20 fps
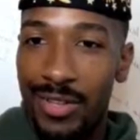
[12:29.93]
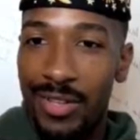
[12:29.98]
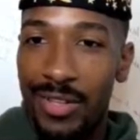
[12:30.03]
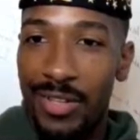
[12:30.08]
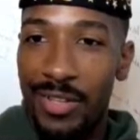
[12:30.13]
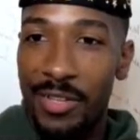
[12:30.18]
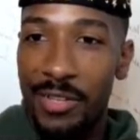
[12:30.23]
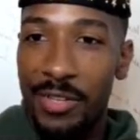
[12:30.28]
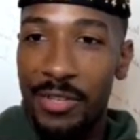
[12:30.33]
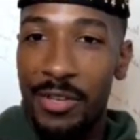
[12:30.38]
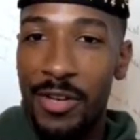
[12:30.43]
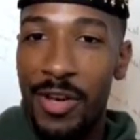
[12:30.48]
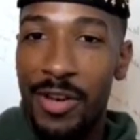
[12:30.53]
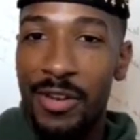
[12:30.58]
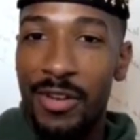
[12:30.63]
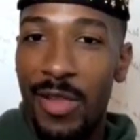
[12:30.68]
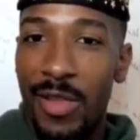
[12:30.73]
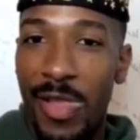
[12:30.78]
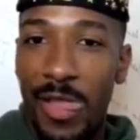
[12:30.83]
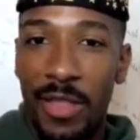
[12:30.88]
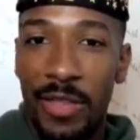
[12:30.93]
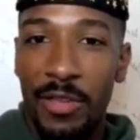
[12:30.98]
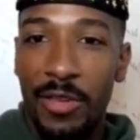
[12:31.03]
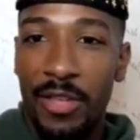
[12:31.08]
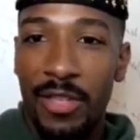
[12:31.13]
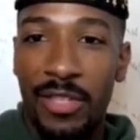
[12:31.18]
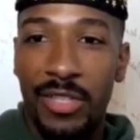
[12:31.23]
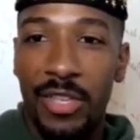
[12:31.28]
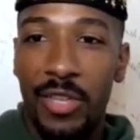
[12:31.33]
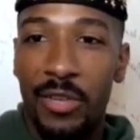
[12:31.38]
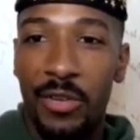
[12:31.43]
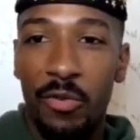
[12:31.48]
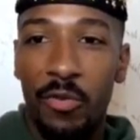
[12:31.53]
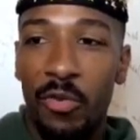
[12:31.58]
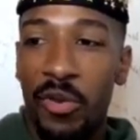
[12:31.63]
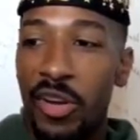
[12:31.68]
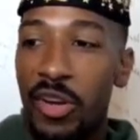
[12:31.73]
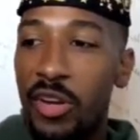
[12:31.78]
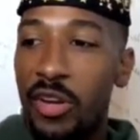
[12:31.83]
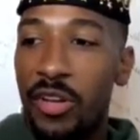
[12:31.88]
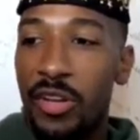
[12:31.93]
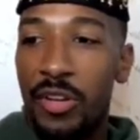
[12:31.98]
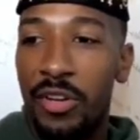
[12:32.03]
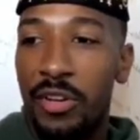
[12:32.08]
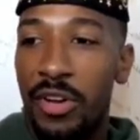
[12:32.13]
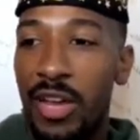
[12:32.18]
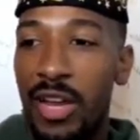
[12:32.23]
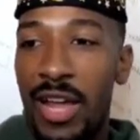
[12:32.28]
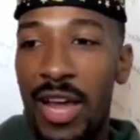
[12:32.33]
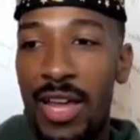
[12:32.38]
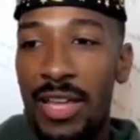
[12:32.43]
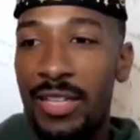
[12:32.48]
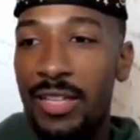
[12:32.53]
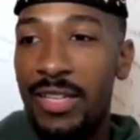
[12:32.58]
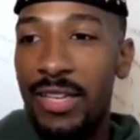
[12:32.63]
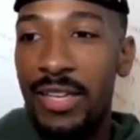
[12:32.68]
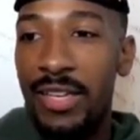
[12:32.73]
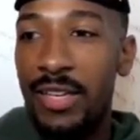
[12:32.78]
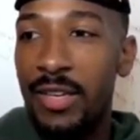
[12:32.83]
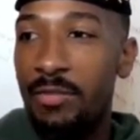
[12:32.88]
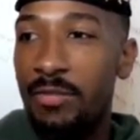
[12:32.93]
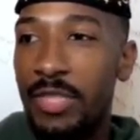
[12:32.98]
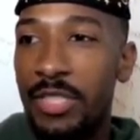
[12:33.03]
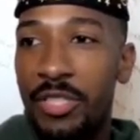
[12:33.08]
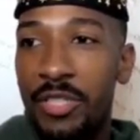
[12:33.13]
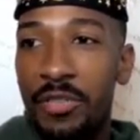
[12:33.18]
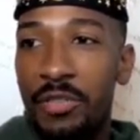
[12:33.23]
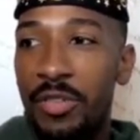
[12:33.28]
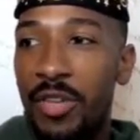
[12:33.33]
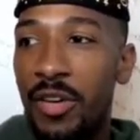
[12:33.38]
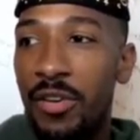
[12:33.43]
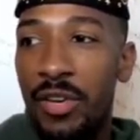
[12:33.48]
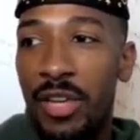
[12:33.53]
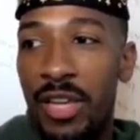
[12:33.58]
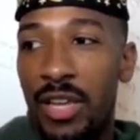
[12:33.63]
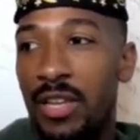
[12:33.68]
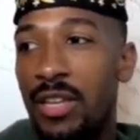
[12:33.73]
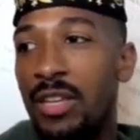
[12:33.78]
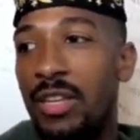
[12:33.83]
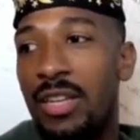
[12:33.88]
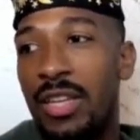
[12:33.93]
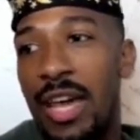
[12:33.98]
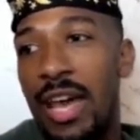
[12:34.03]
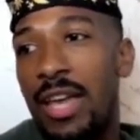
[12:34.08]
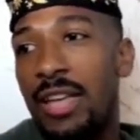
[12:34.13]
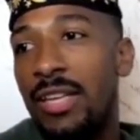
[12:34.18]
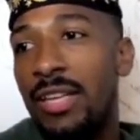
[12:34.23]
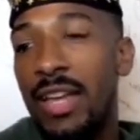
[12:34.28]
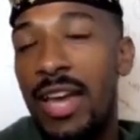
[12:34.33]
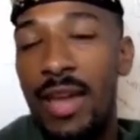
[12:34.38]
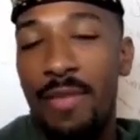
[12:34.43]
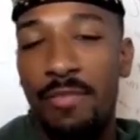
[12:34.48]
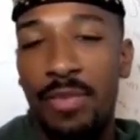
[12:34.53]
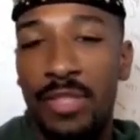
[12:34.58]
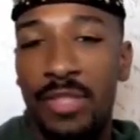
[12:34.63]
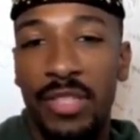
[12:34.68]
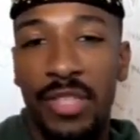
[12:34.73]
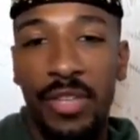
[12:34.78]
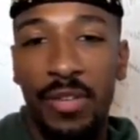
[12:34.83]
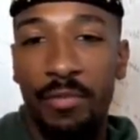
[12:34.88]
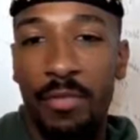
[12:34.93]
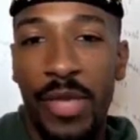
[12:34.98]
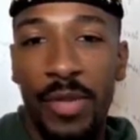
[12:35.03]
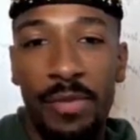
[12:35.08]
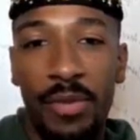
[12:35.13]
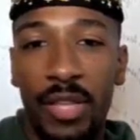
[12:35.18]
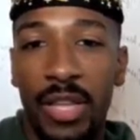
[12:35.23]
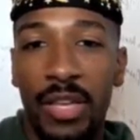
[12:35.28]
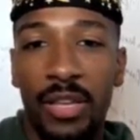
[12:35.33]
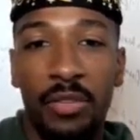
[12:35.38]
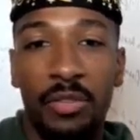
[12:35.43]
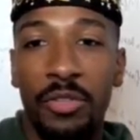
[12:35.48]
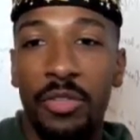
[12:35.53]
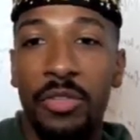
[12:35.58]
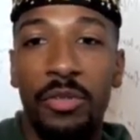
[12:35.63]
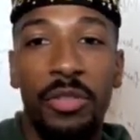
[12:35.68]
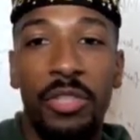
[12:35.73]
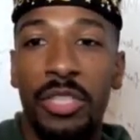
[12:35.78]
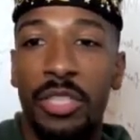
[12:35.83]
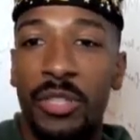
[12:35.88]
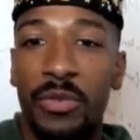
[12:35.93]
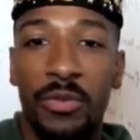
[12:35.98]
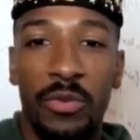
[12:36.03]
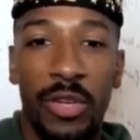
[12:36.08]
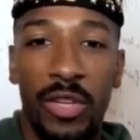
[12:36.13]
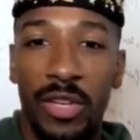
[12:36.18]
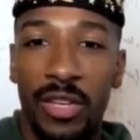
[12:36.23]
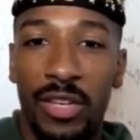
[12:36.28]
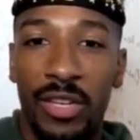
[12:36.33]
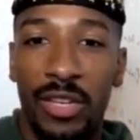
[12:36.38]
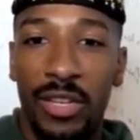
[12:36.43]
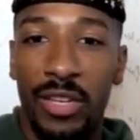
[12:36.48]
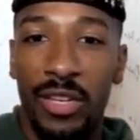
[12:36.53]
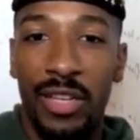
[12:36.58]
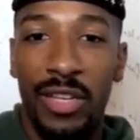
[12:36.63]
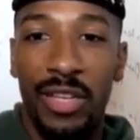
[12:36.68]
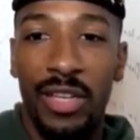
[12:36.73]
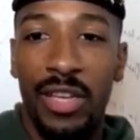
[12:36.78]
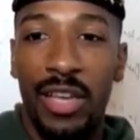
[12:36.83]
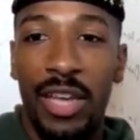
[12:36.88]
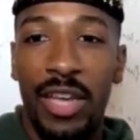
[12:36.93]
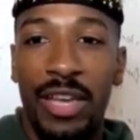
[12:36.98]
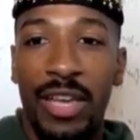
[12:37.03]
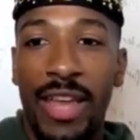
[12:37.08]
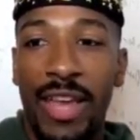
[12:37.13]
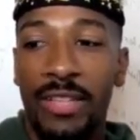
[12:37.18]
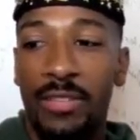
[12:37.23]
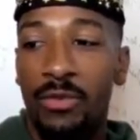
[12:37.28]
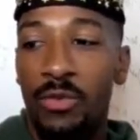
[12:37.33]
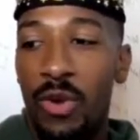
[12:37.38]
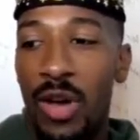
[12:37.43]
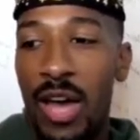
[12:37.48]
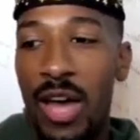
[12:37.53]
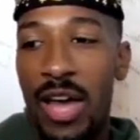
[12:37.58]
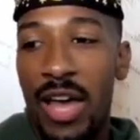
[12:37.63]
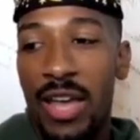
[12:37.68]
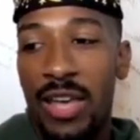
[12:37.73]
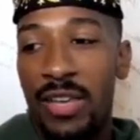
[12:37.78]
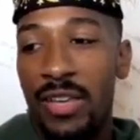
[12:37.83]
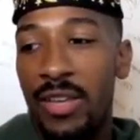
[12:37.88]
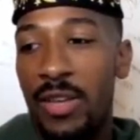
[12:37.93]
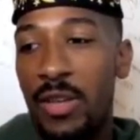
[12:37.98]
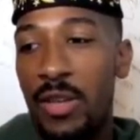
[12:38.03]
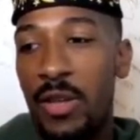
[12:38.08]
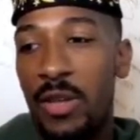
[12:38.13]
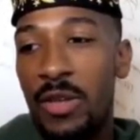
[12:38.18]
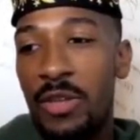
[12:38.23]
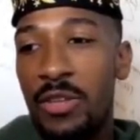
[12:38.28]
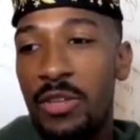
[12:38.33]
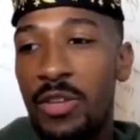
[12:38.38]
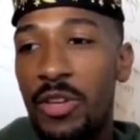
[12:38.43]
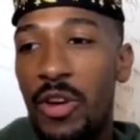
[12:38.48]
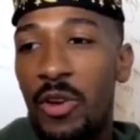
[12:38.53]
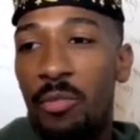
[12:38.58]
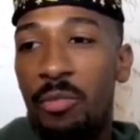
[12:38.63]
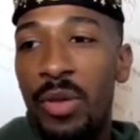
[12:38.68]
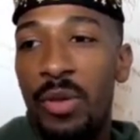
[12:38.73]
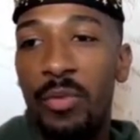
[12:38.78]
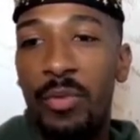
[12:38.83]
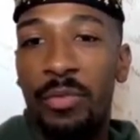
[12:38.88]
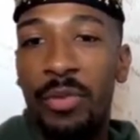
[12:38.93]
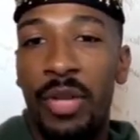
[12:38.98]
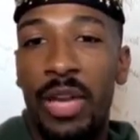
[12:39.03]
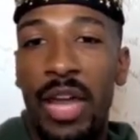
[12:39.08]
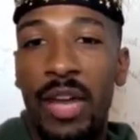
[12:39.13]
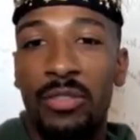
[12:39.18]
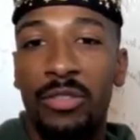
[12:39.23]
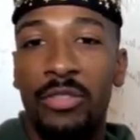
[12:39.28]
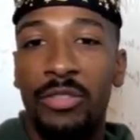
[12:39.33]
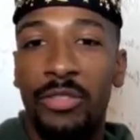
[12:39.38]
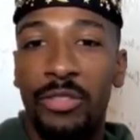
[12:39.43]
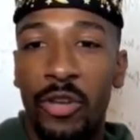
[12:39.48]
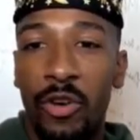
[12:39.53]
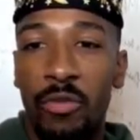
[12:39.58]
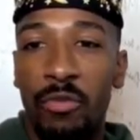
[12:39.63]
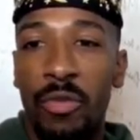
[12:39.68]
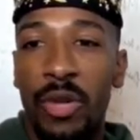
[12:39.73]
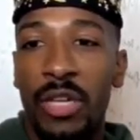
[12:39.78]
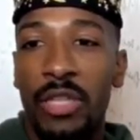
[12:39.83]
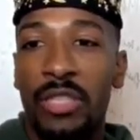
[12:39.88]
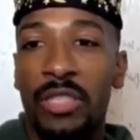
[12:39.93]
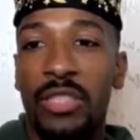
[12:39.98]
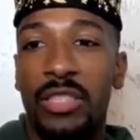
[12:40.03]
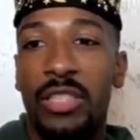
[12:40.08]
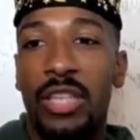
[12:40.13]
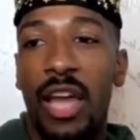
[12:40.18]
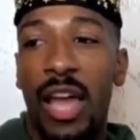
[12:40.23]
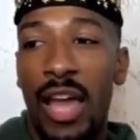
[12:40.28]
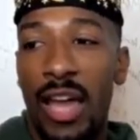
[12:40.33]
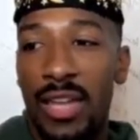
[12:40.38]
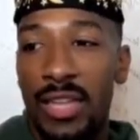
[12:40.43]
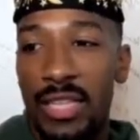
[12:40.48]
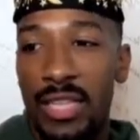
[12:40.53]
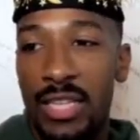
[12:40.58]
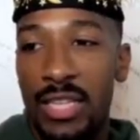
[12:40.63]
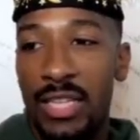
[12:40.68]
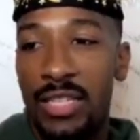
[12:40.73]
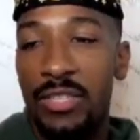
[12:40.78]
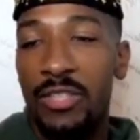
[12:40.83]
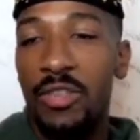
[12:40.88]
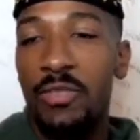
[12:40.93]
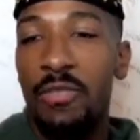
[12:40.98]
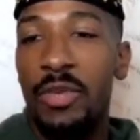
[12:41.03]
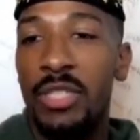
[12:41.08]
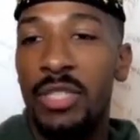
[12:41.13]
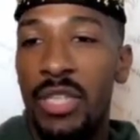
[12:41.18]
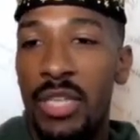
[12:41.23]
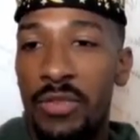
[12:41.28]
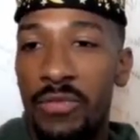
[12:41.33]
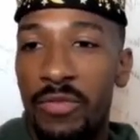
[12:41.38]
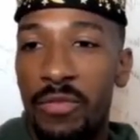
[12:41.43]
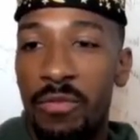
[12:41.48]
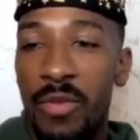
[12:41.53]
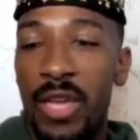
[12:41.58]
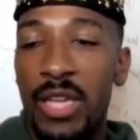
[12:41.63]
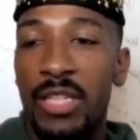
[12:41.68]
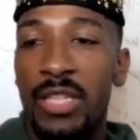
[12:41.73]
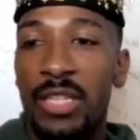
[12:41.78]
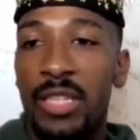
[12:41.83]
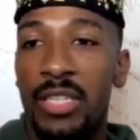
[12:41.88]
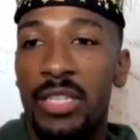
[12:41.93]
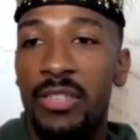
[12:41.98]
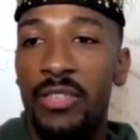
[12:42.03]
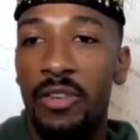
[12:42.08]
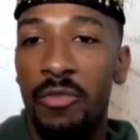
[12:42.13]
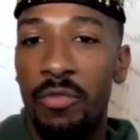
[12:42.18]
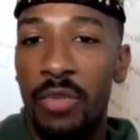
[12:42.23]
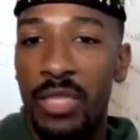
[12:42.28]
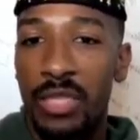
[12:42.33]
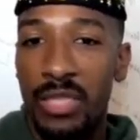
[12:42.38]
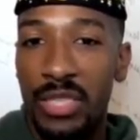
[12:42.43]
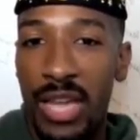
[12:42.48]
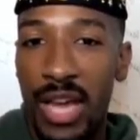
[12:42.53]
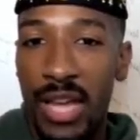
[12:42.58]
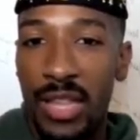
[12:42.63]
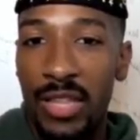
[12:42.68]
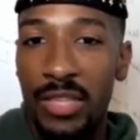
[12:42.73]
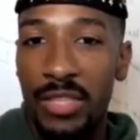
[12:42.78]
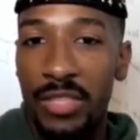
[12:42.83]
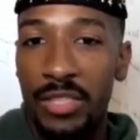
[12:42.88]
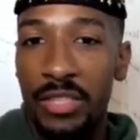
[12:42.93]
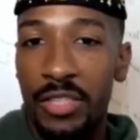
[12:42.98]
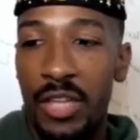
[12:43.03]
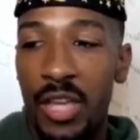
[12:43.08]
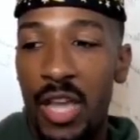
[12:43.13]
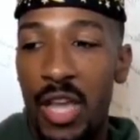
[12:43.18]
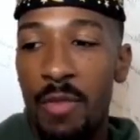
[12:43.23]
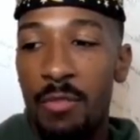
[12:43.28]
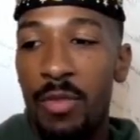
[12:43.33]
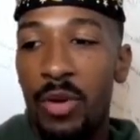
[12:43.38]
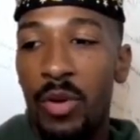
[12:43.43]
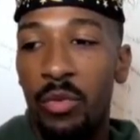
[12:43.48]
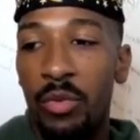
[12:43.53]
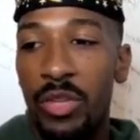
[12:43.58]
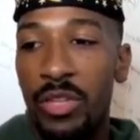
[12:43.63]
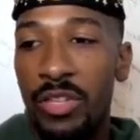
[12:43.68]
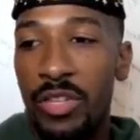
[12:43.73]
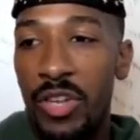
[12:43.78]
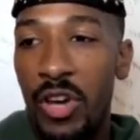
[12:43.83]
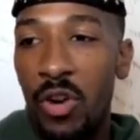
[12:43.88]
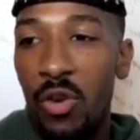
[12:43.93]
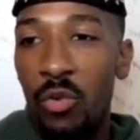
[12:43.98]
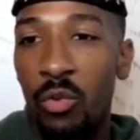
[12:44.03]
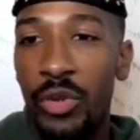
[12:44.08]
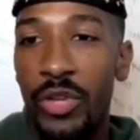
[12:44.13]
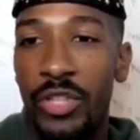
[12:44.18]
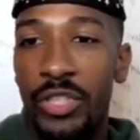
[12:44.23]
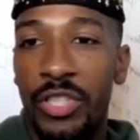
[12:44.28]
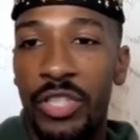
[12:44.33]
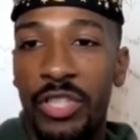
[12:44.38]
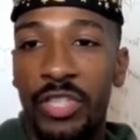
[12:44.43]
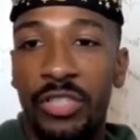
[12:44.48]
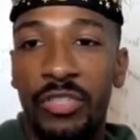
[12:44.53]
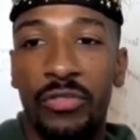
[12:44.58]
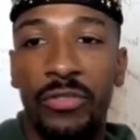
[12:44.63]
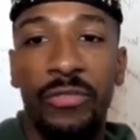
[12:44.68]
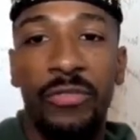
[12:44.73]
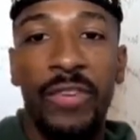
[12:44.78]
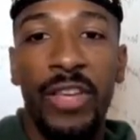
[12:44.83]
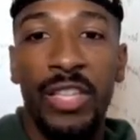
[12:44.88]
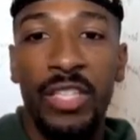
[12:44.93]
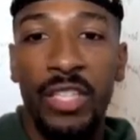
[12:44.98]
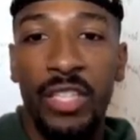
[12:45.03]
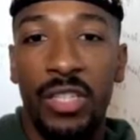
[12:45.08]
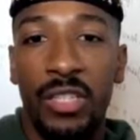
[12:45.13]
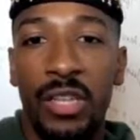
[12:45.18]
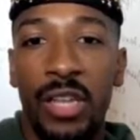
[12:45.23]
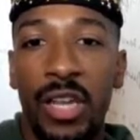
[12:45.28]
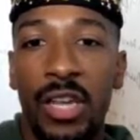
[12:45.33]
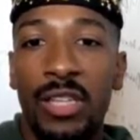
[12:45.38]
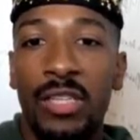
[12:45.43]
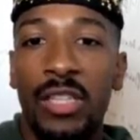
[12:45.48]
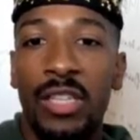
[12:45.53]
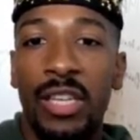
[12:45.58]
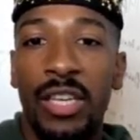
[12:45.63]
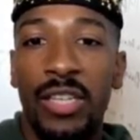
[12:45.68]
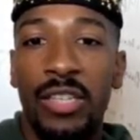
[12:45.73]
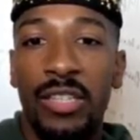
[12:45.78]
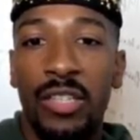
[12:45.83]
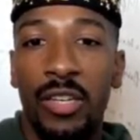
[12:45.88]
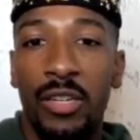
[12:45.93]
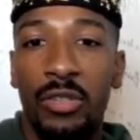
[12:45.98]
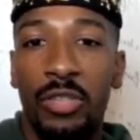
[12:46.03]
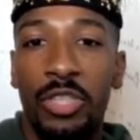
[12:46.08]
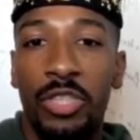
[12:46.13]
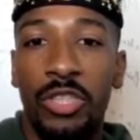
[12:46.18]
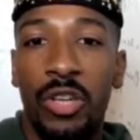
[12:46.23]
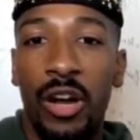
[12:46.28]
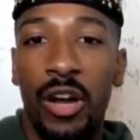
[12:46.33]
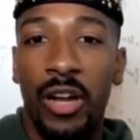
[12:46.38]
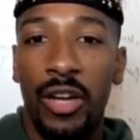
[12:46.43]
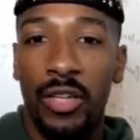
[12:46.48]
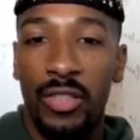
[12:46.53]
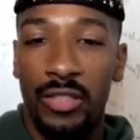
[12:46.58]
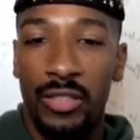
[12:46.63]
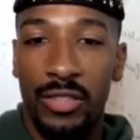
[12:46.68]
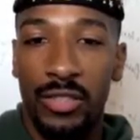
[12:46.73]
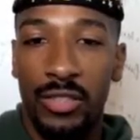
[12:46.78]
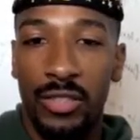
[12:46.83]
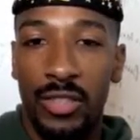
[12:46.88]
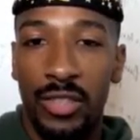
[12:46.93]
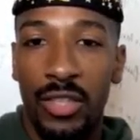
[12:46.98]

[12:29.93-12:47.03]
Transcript: You know, you can tell the world a great idea, but you know that 99% of people ain't going to do shit with it. Mm. And that's why, you know, people put out so much content, so much information, and so much knowledge, but we know we're just fishing to get to those sharks.